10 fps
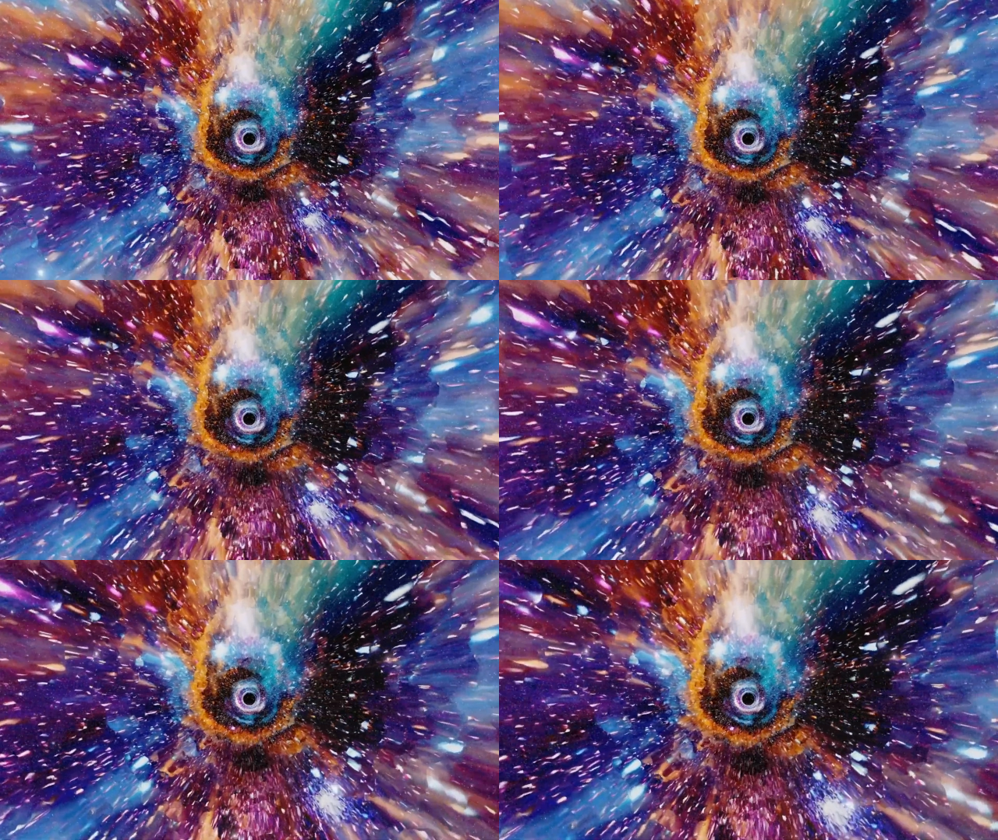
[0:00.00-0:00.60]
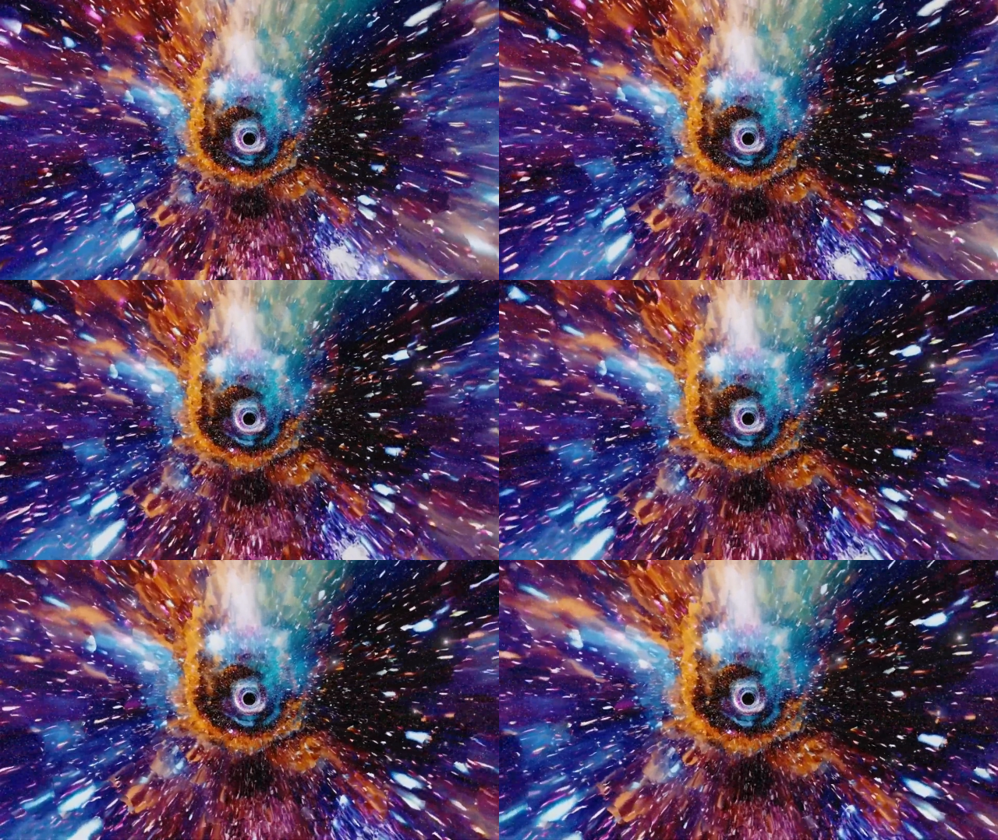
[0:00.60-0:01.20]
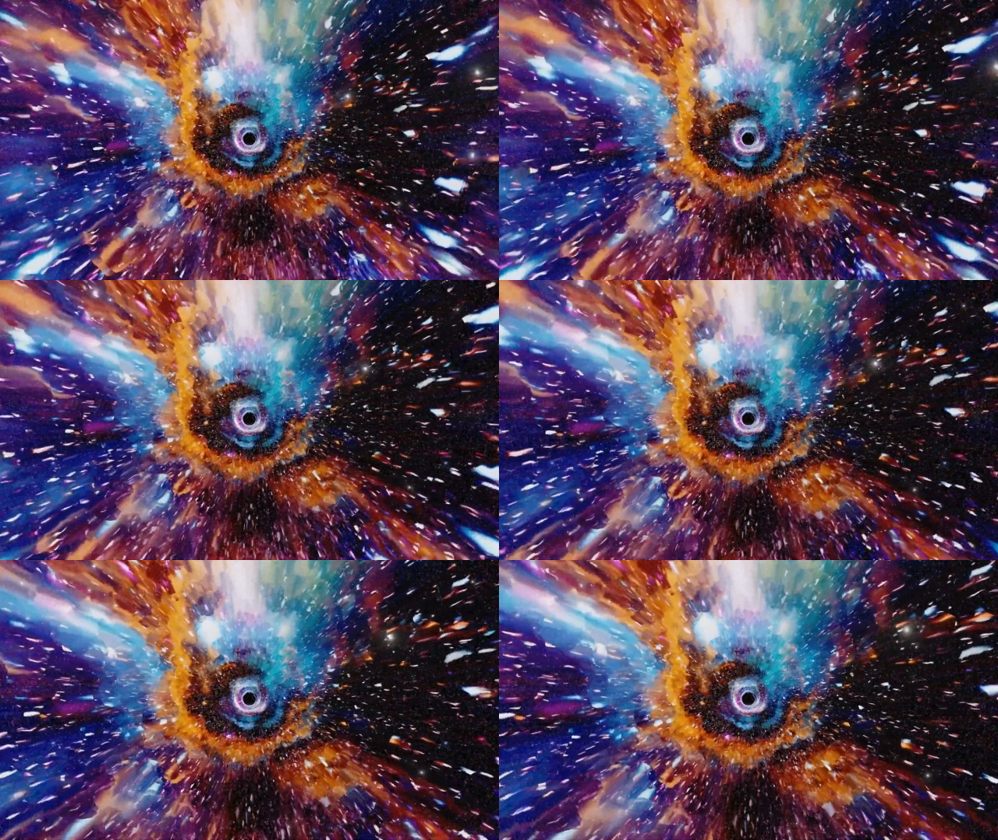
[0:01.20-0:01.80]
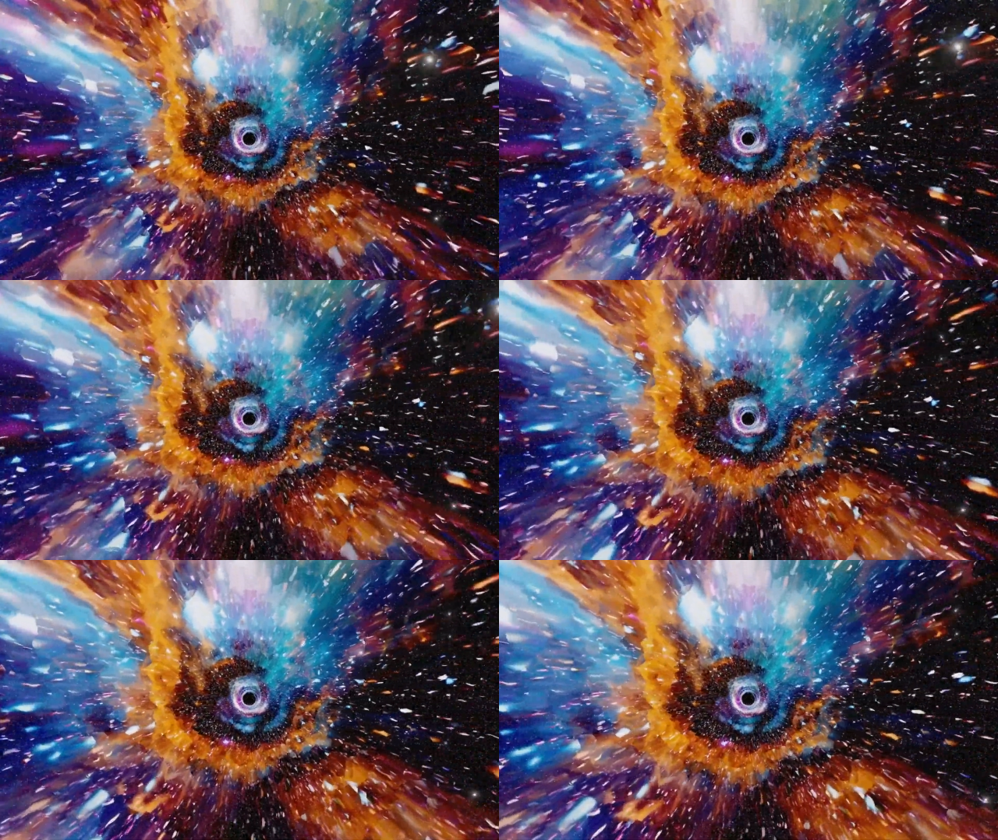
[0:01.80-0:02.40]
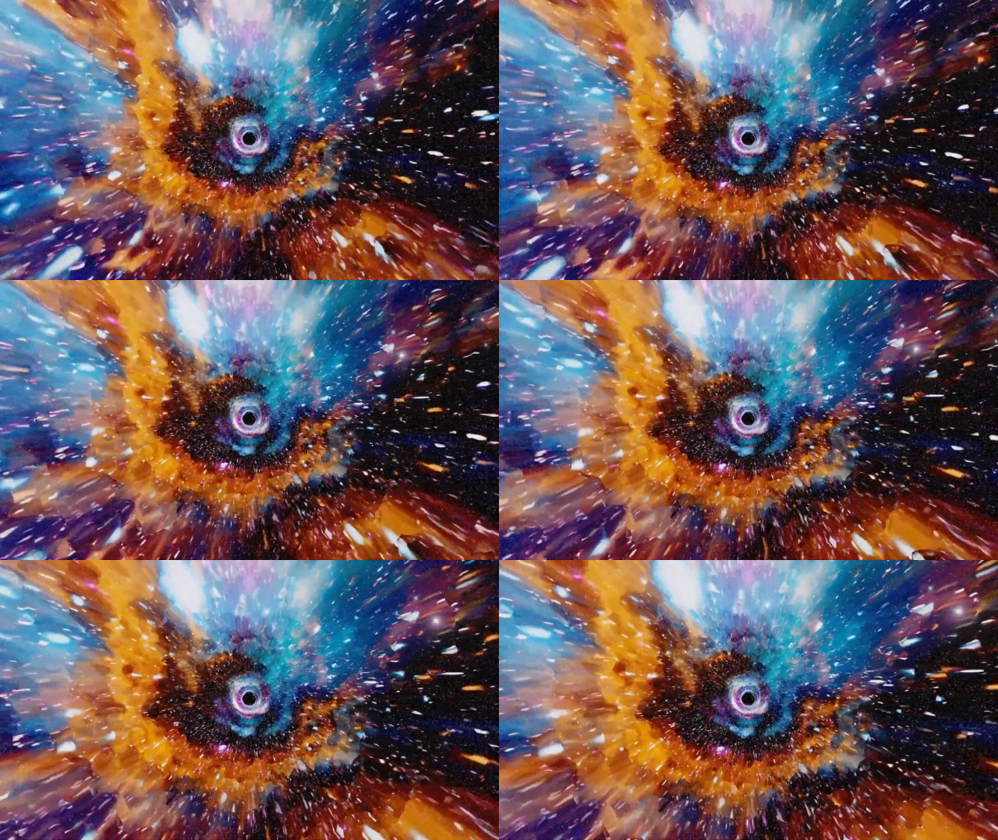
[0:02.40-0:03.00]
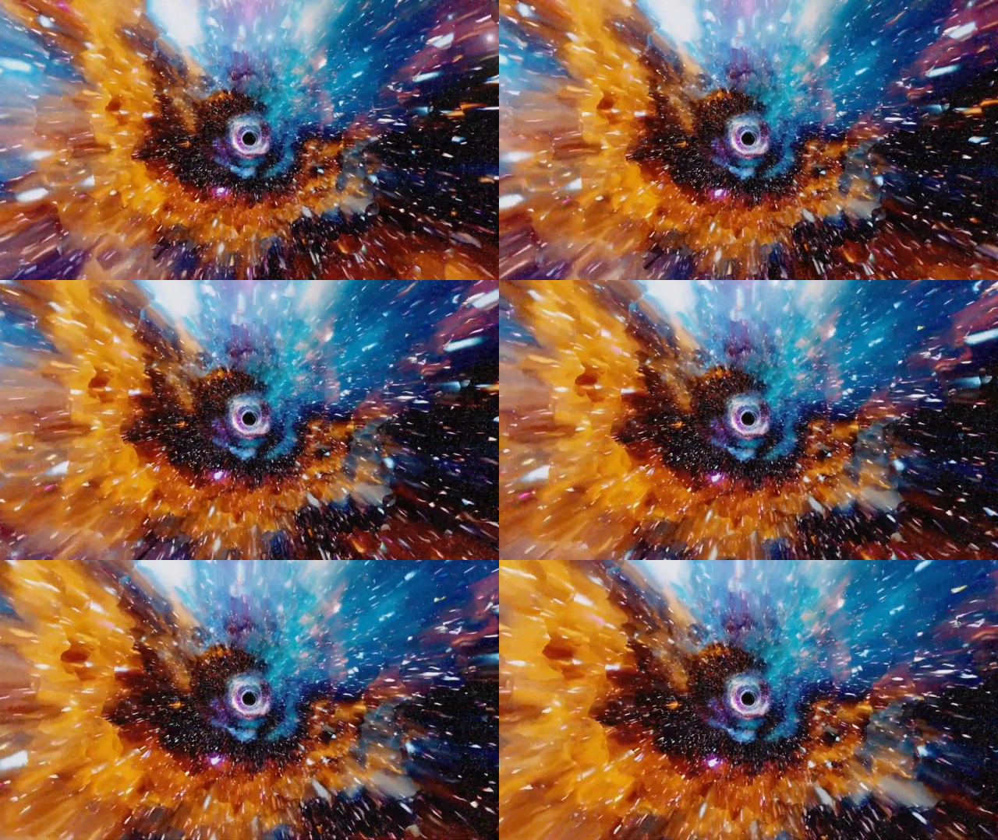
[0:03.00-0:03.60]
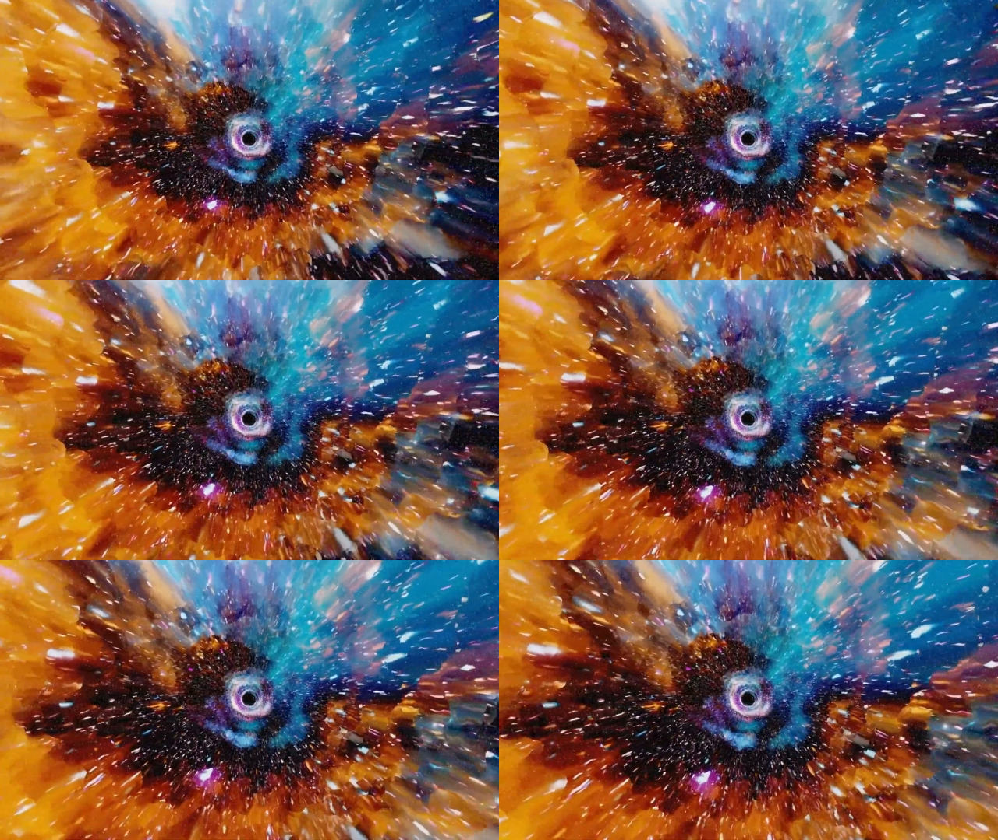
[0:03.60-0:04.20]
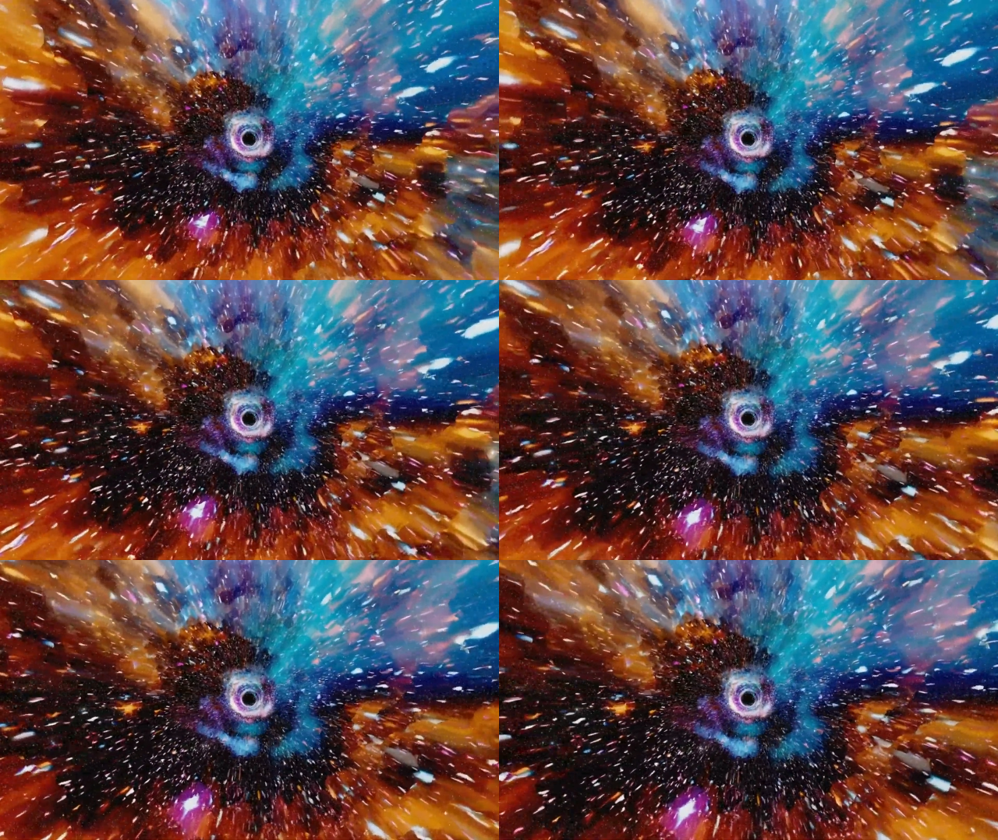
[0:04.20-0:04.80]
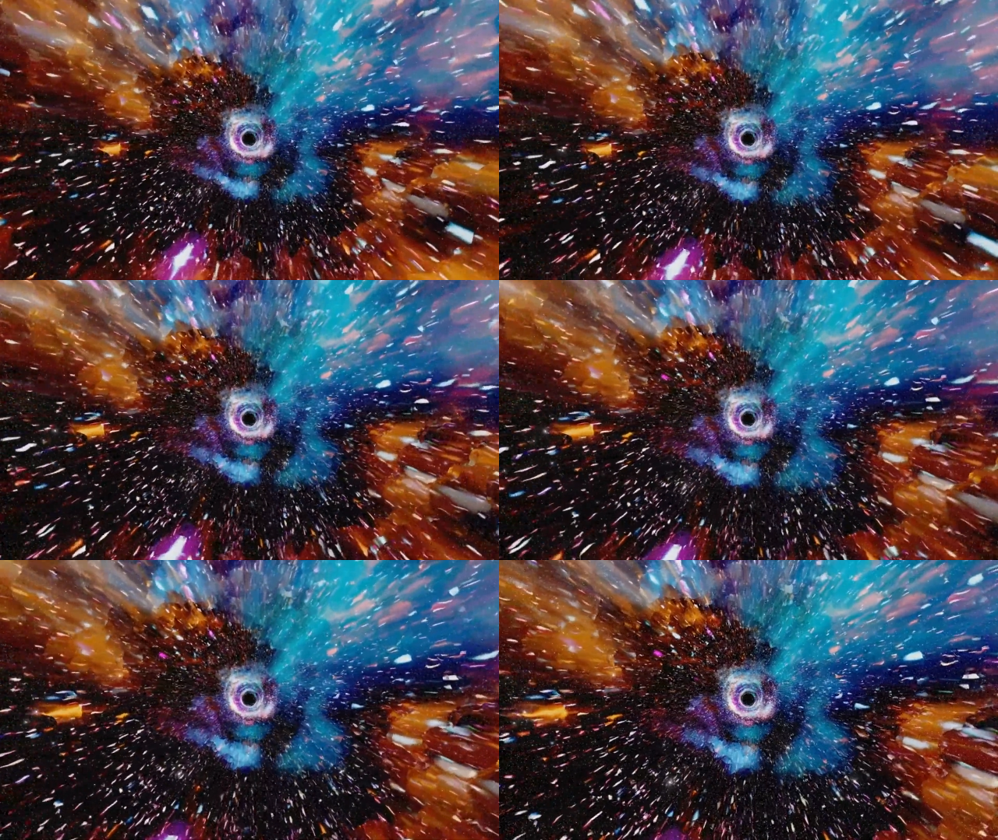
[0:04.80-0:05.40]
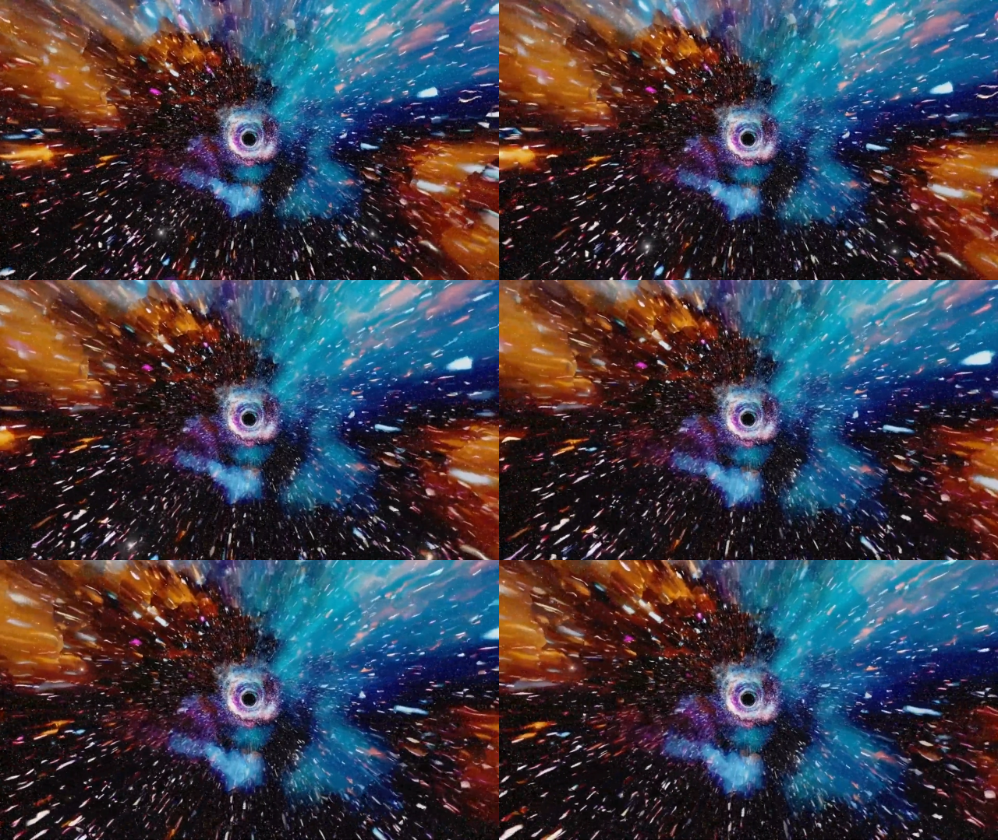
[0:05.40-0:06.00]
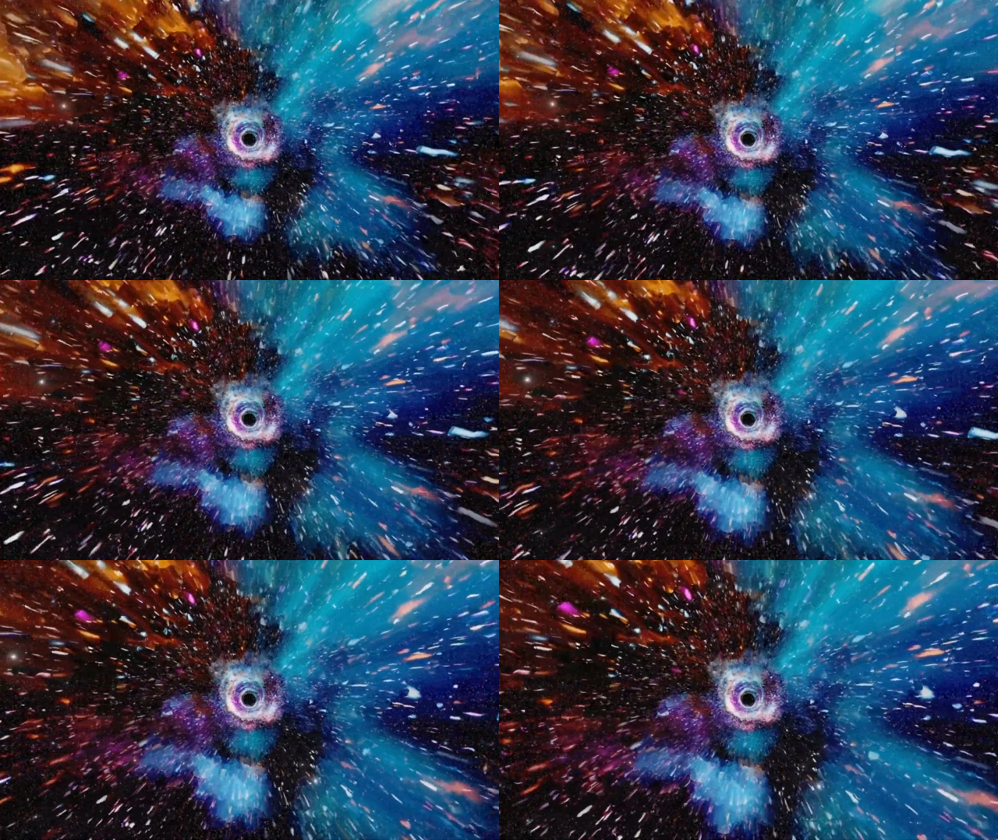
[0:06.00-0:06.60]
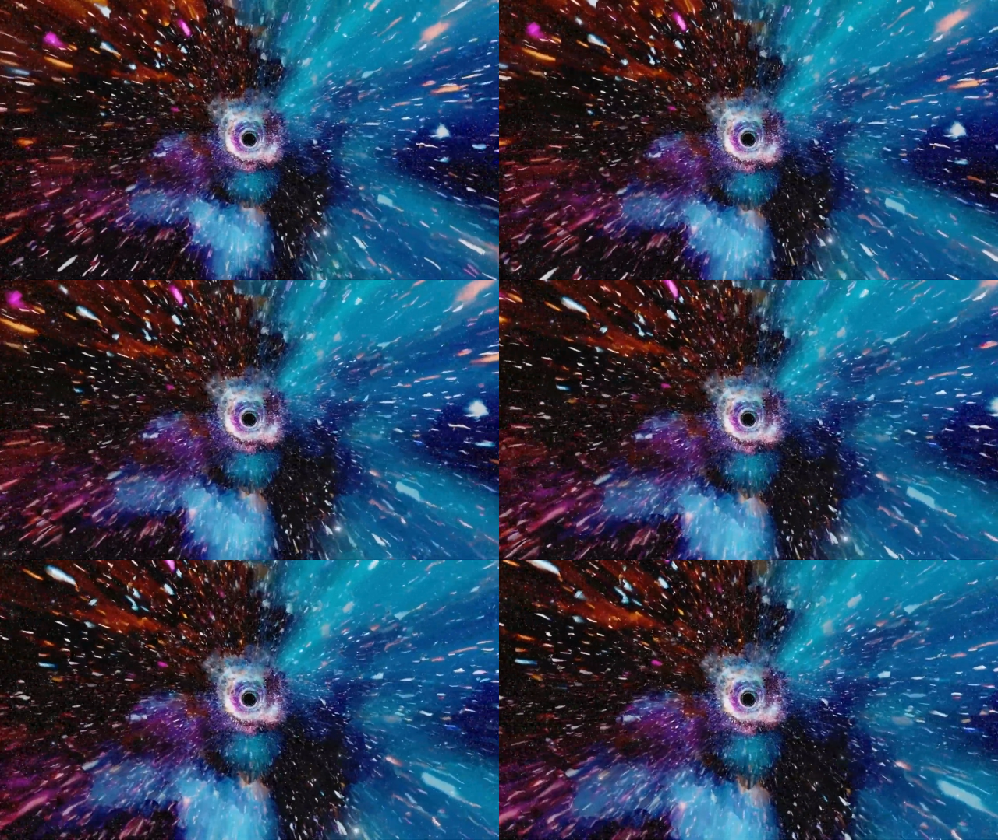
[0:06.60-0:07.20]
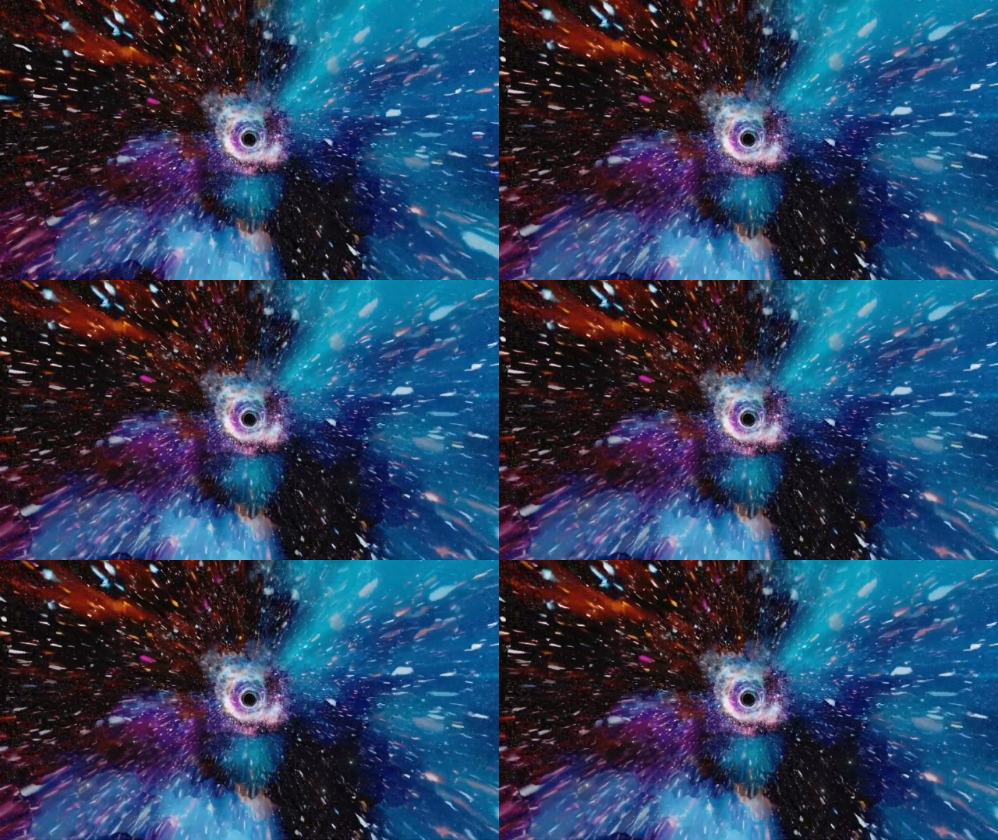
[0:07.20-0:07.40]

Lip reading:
No face is visible, so there are no lips to read.